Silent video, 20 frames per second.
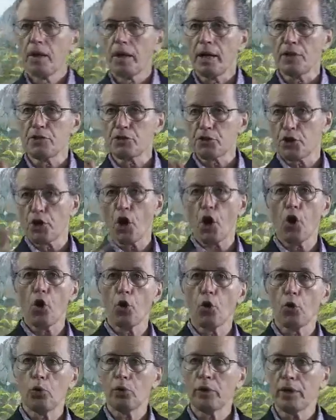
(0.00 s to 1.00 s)
Its
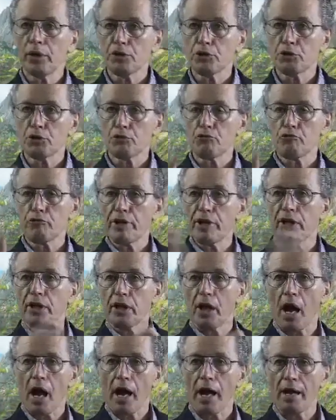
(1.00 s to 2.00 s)
goal is to
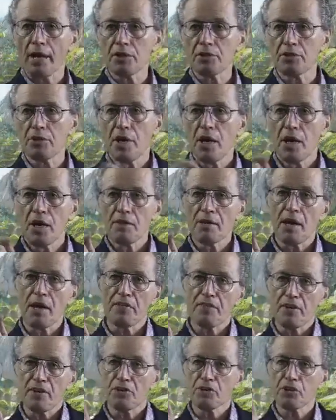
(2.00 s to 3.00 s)
realize
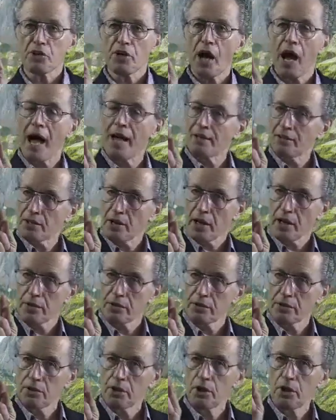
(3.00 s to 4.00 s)
that this
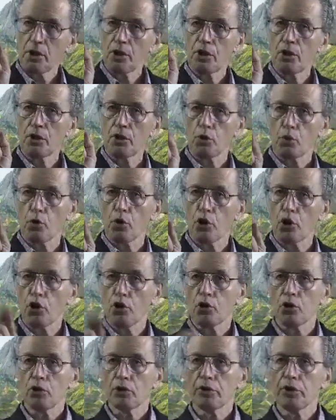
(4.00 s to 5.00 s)
content, the
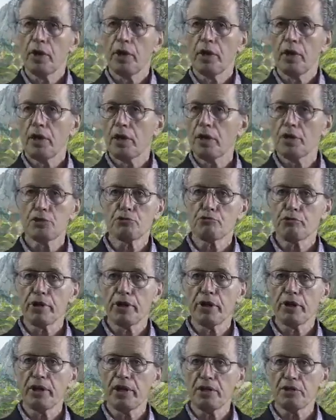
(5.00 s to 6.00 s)
world, is
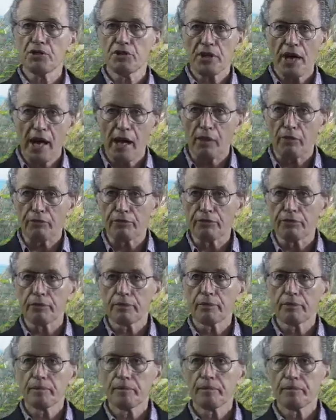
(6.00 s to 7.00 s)
really itself,
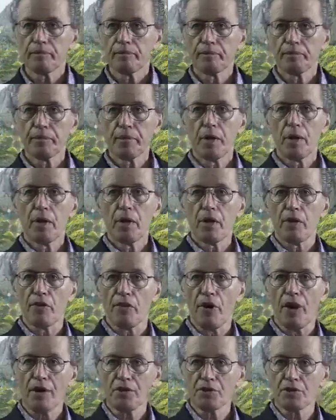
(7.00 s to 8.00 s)

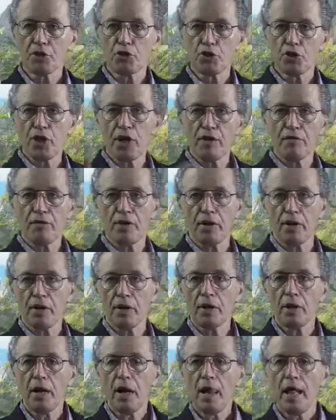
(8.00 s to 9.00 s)
thus
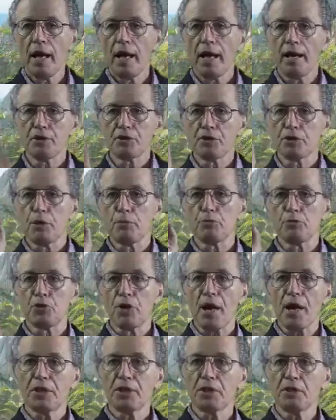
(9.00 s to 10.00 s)
achieving a
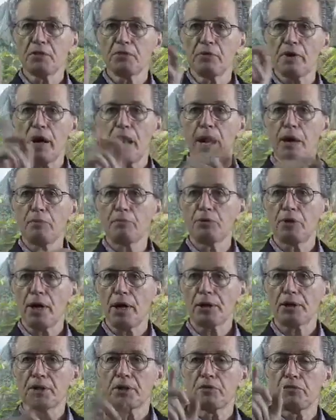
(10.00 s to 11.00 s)

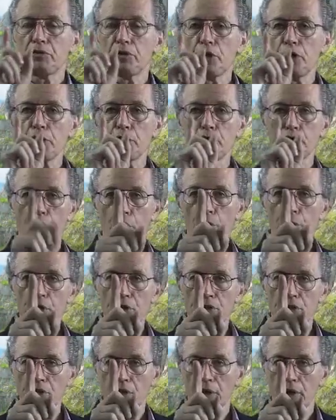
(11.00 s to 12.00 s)
subjective-objective
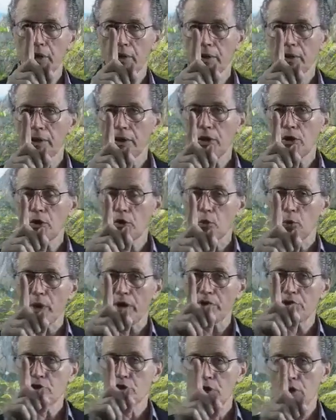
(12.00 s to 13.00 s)
unity,
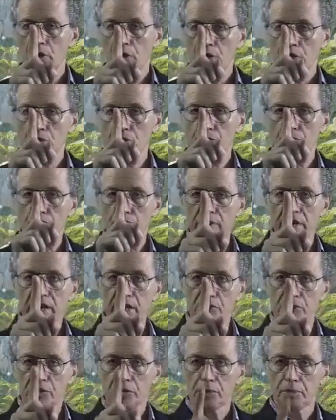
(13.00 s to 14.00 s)
which is
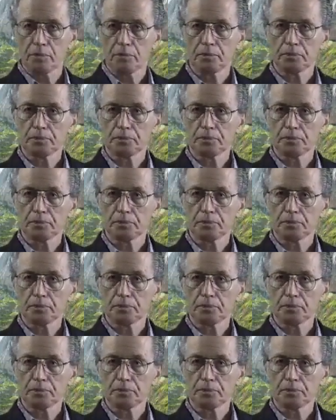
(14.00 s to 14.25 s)
reason.